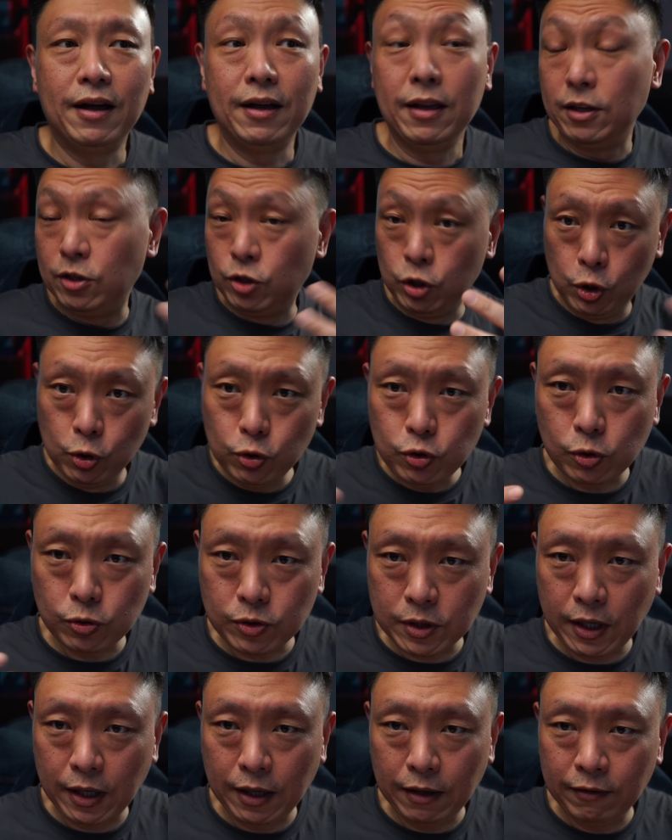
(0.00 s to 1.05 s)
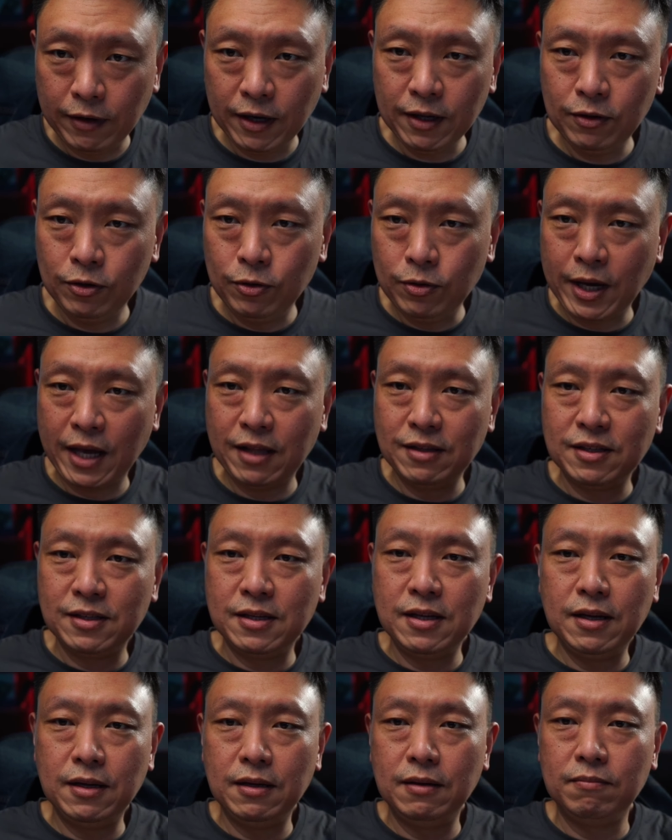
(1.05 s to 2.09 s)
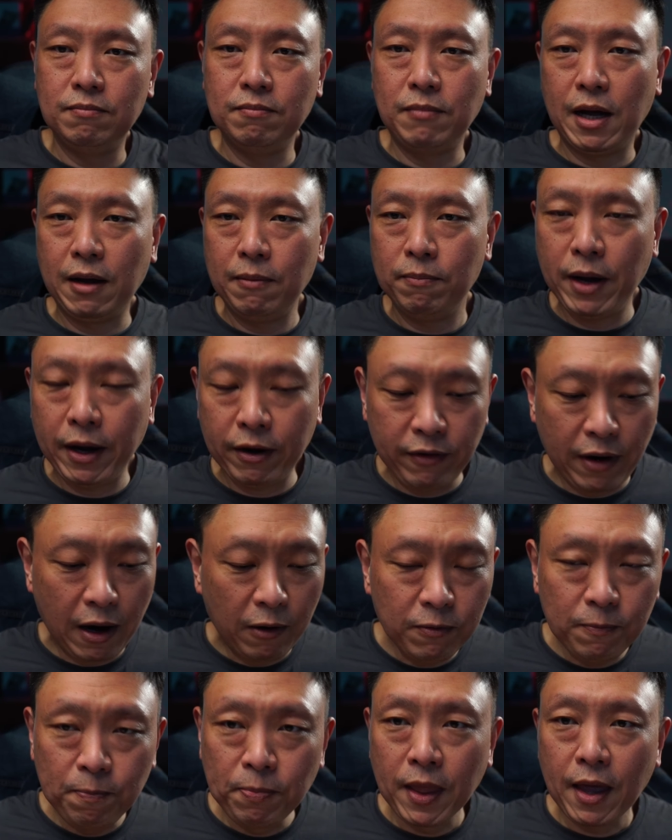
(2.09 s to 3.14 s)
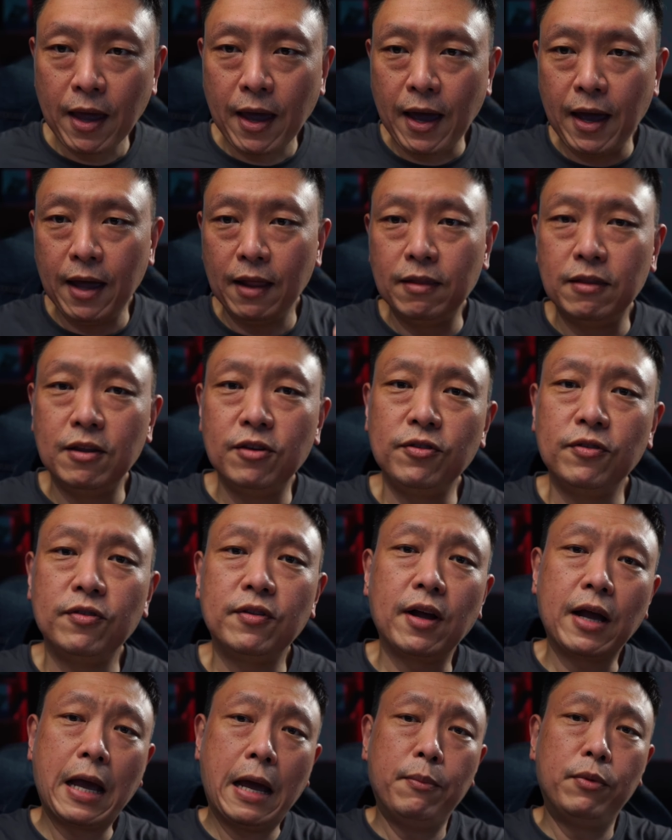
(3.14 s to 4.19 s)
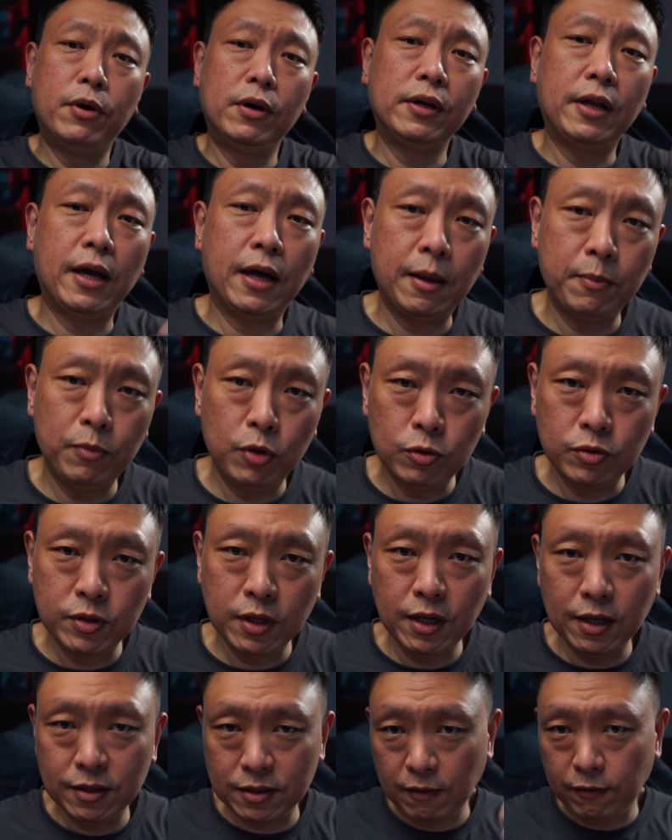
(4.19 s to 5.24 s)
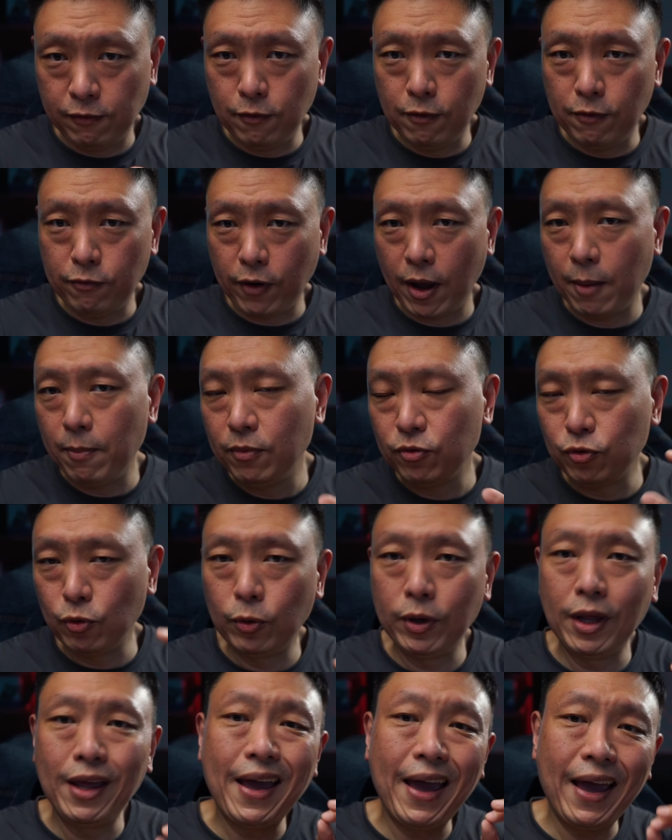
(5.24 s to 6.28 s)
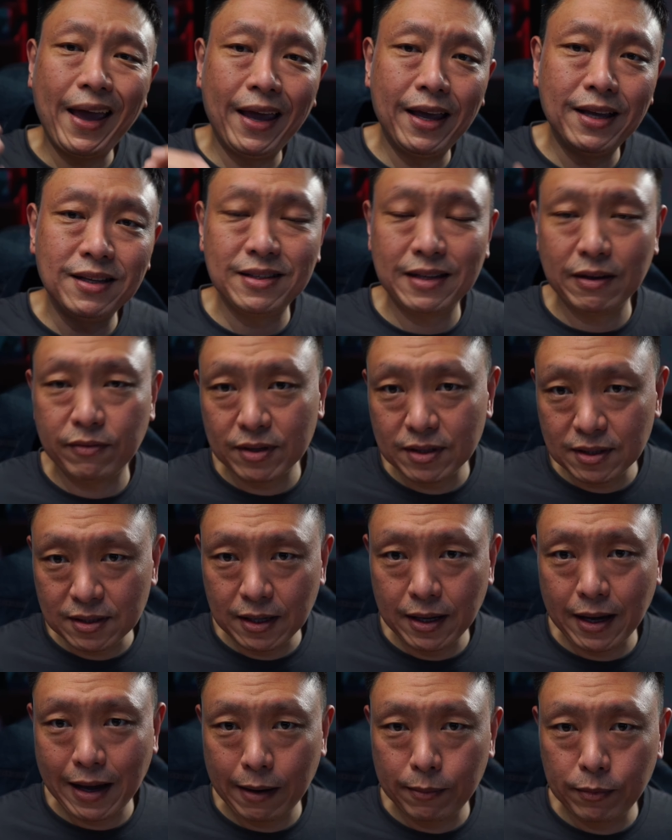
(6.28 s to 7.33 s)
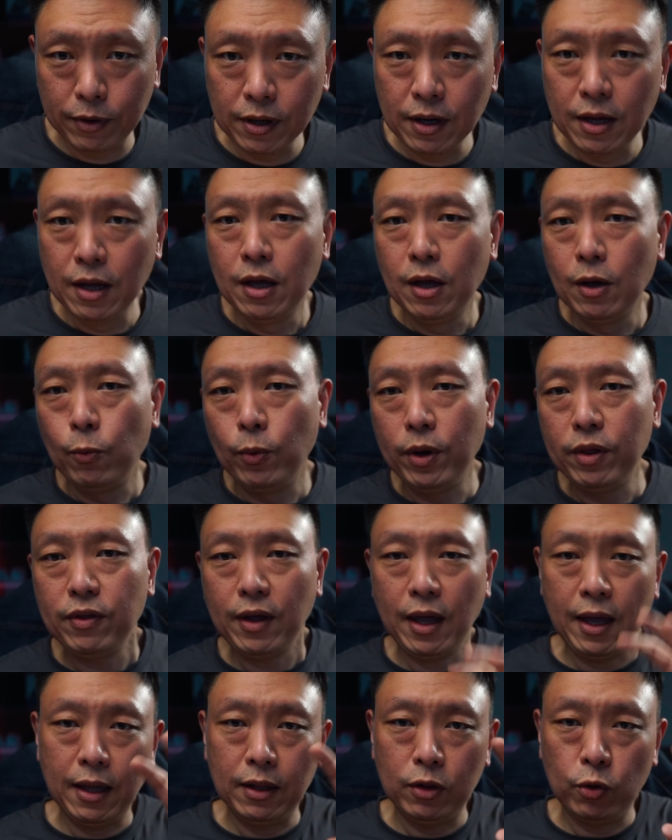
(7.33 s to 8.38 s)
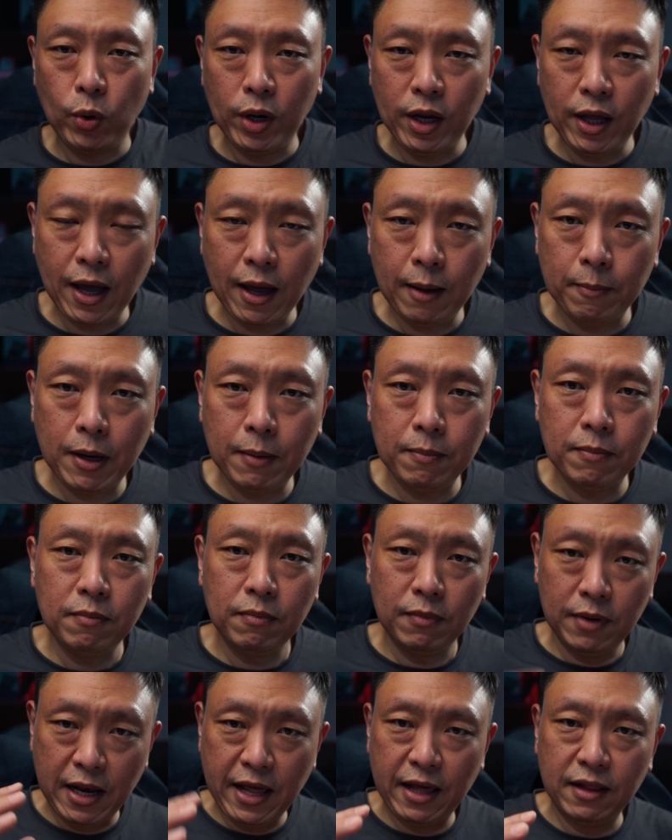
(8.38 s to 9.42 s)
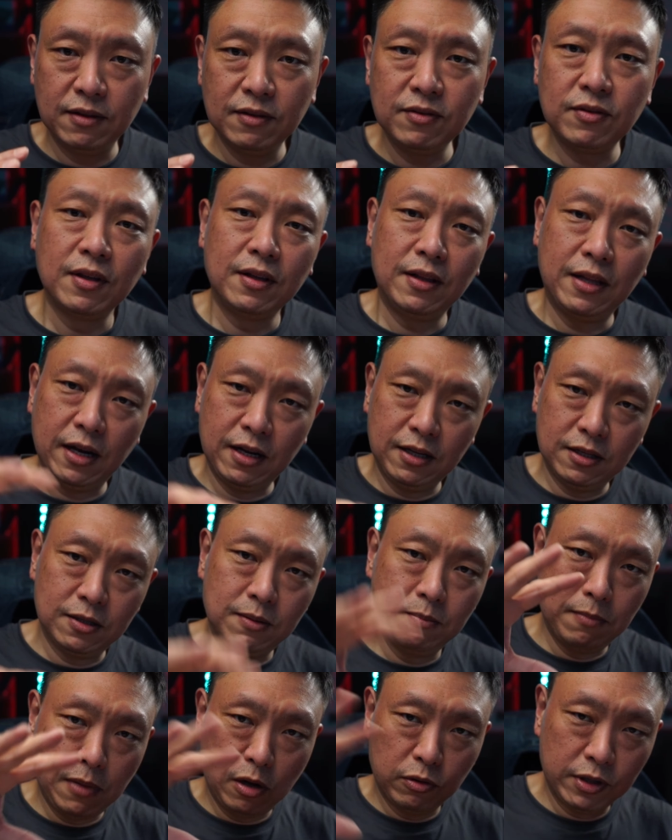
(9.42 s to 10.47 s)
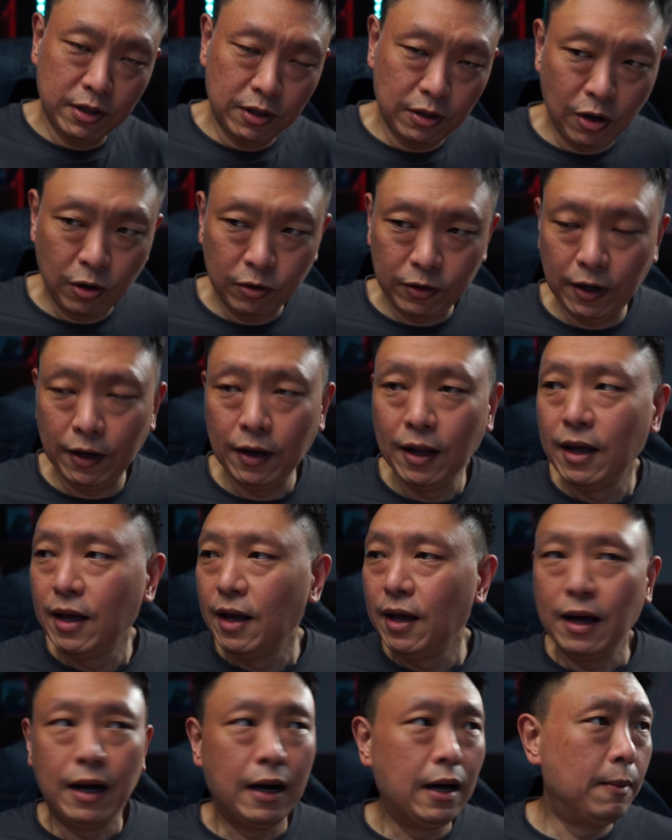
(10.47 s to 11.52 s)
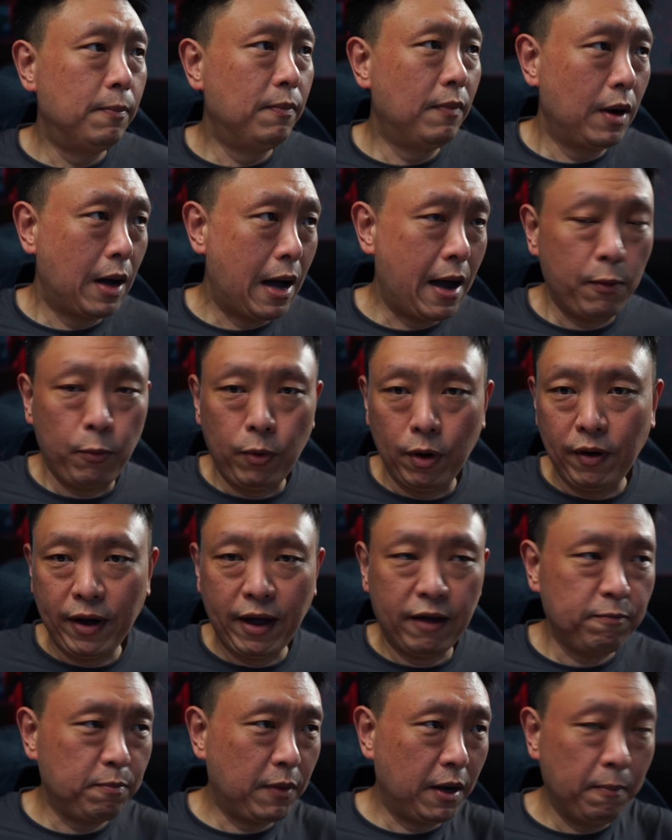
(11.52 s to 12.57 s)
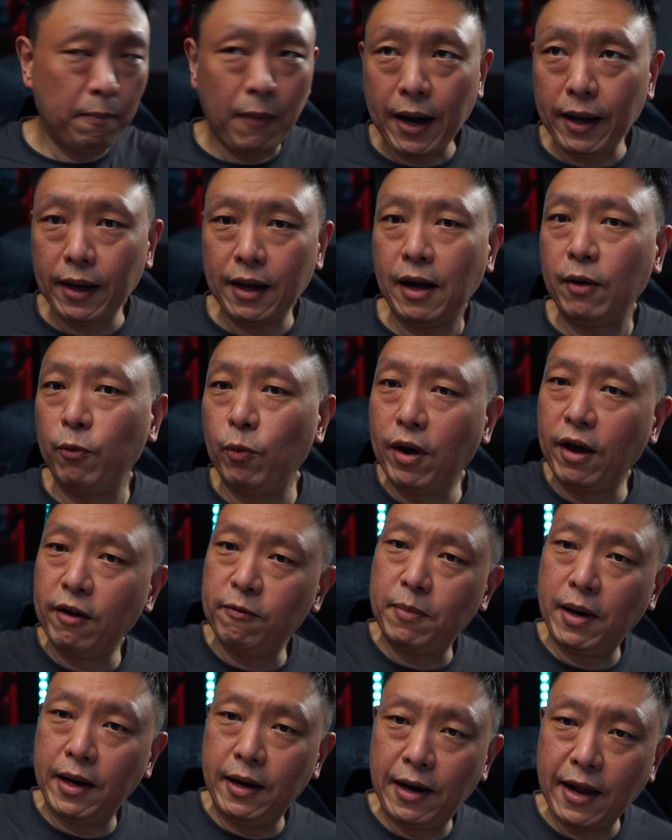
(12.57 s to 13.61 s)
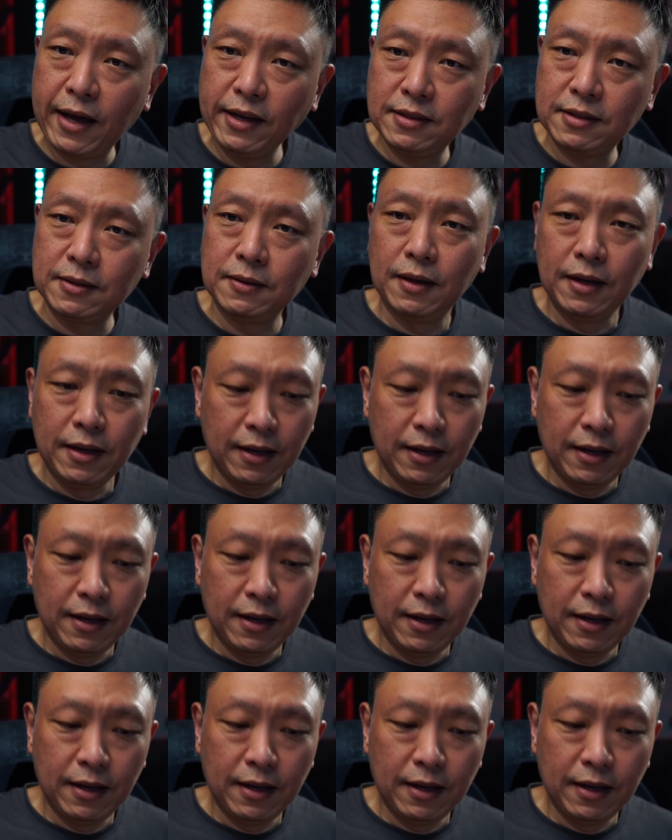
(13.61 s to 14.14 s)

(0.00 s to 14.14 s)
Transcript: is used to seeing, right? You can see my background, and this is the camera that I'm using. It's a full frame Sony A7C camera with a 20mm lens that is mounted on it. I will have my mic, I will have my lights.